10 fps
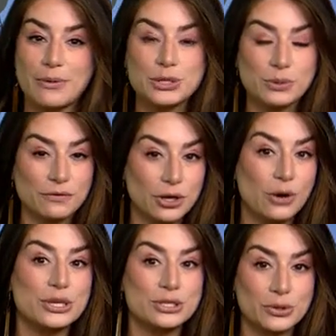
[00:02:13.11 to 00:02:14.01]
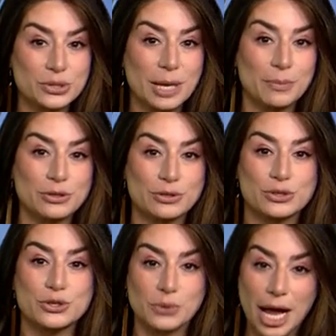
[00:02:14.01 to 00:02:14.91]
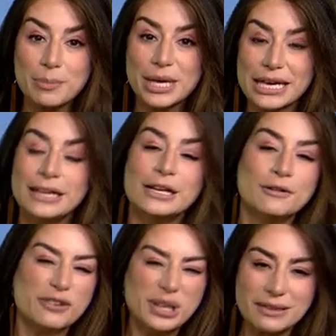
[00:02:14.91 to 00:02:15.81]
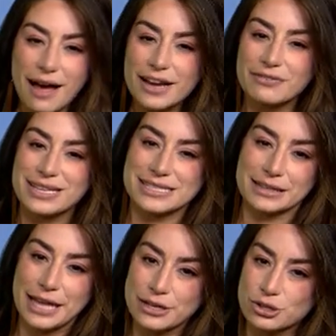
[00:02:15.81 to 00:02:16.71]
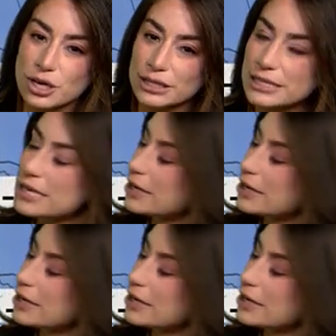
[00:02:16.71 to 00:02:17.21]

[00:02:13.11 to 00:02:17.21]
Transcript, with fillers: we've noticed those temperatures dropping for a lot of us, like Charlotte down